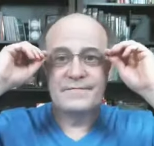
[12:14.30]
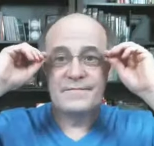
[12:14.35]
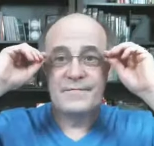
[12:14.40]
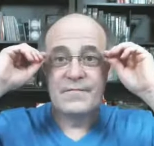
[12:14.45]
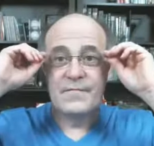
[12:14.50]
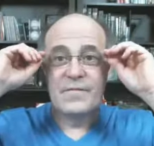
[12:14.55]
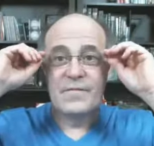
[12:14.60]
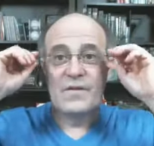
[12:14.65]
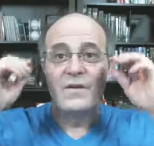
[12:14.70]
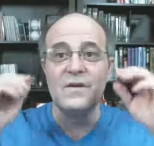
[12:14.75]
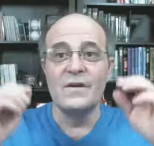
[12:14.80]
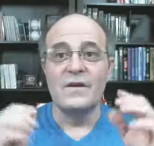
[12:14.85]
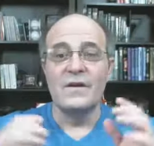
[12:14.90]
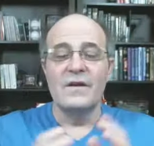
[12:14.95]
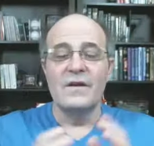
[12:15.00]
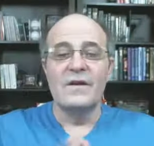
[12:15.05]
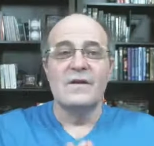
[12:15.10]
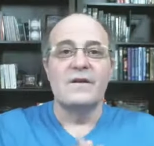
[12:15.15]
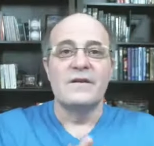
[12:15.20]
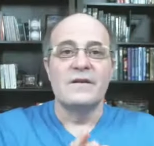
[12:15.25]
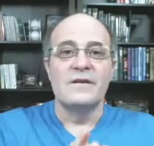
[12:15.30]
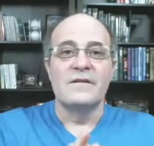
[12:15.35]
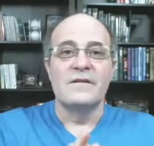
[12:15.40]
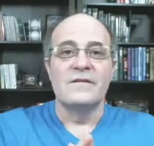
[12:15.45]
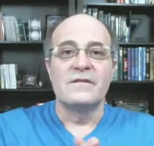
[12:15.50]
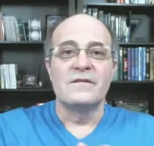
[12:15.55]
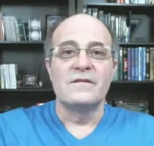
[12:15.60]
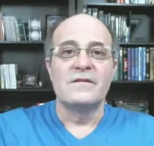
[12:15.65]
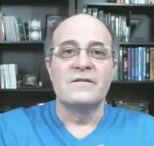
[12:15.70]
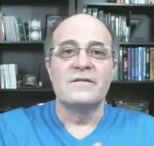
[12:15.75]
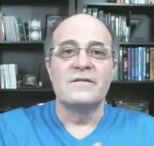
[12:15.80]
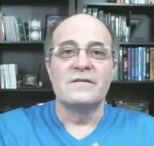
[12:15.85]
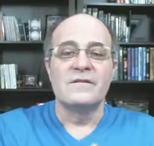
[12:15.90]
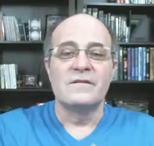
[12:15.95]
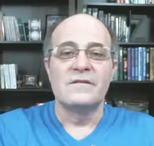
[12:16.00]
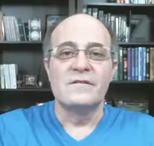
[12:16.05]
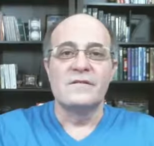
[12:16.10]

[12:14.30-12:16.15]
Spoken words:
[no speech]